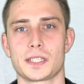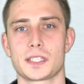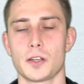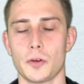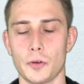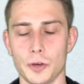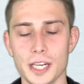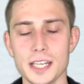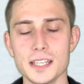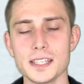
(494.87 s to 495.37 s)

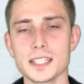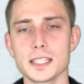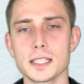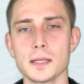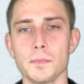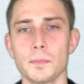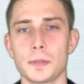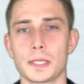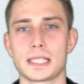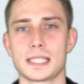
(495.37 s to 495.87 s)
So here's a
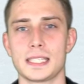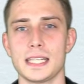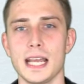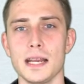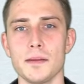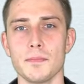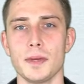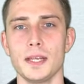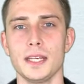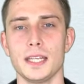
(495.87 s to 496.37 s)
simple
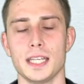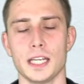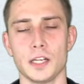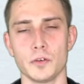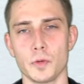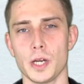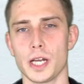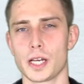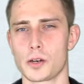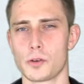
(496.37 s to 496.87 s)
statement and then
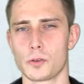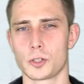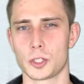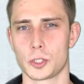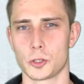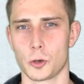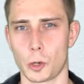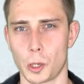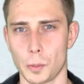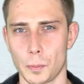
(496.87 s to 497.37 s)
we are going to
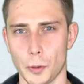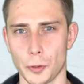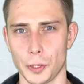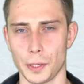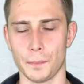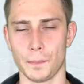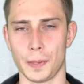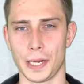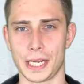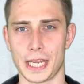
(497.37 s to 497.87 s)
talk about
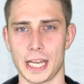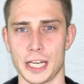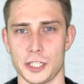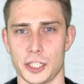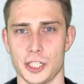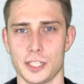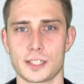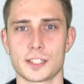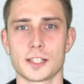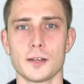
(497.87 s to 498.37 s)

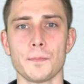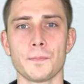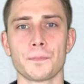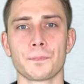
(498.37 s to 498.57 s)
implications